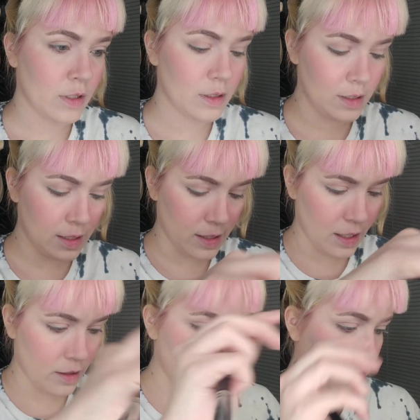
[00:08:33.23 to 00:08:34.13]
this
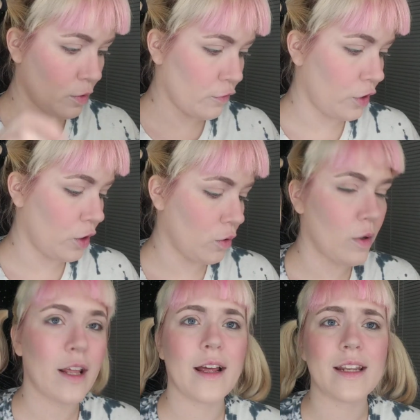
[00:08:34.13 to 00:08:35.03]
is the review,
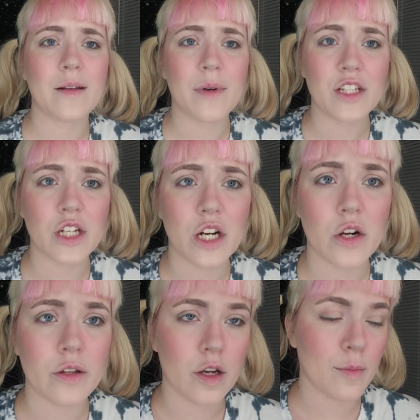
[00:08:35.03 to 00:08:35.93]
and I didn't mention it
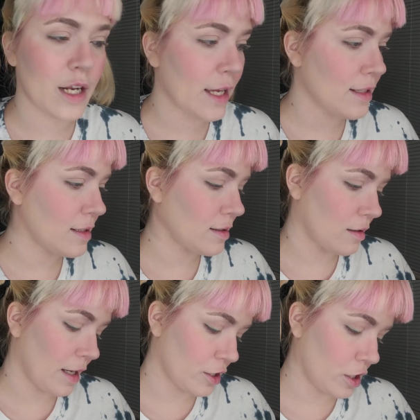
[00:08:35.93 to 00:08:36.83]
earlier, but I guess this
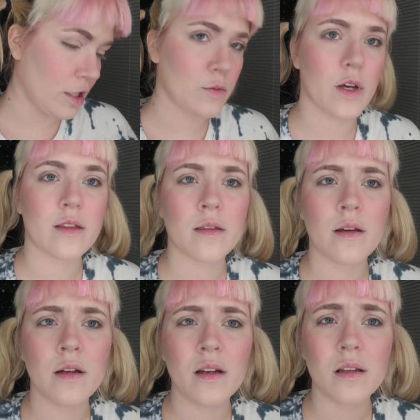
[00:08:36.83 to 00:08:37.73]
collection is with
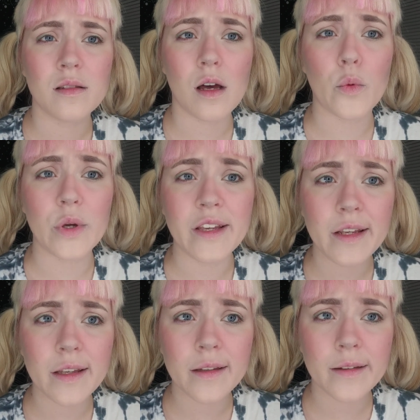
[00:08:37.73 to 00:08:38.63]

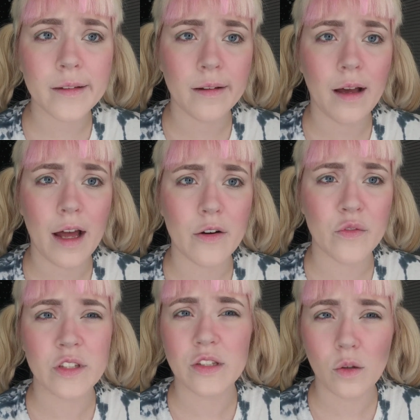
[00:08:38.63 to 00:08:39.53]
Saweetie. I don't know
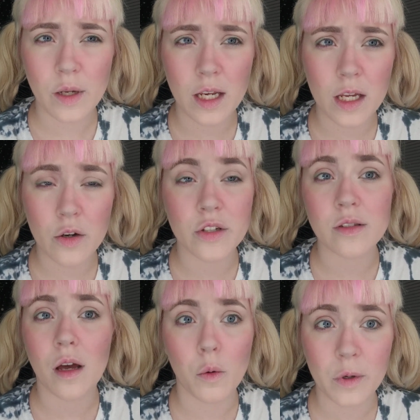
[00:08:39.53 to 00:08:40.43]
if it's Saweetie or
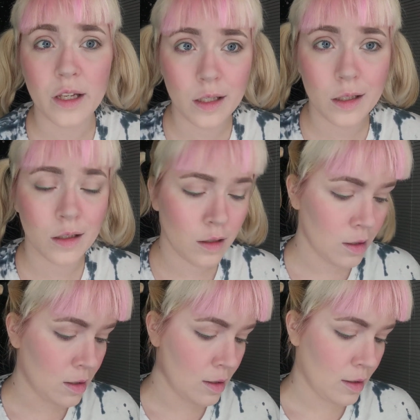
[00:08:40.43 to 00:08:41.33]
Saweetie,
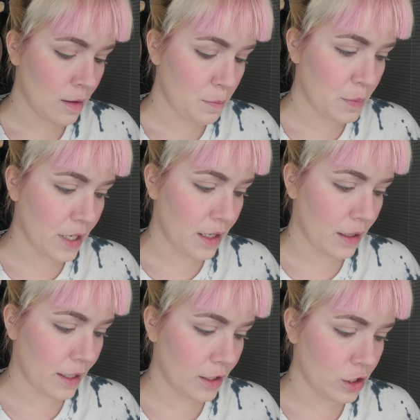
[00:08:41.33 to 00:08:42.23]
but
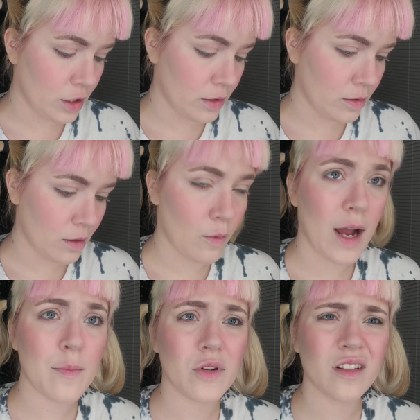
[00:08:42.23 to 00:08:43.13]
I guess she's a
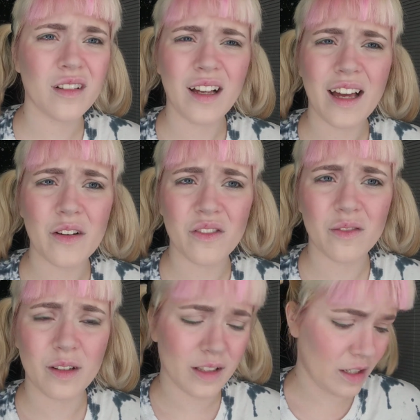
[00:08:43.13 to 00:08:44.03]
rapper. I don't
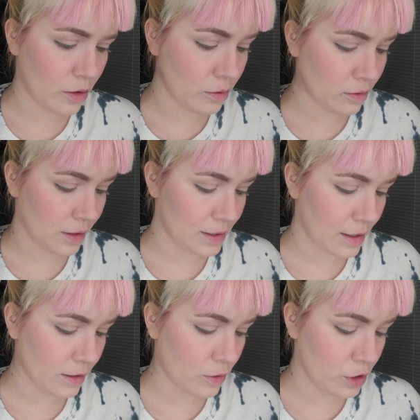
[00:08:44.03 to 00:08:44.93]
really know
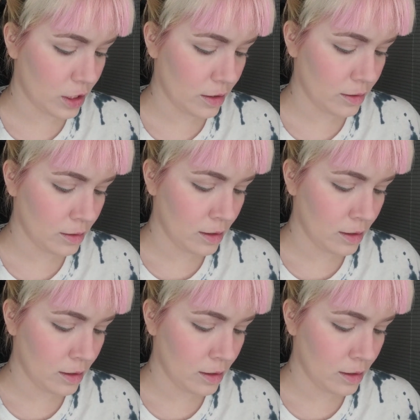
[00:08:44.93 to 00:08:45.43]
exactly who she is.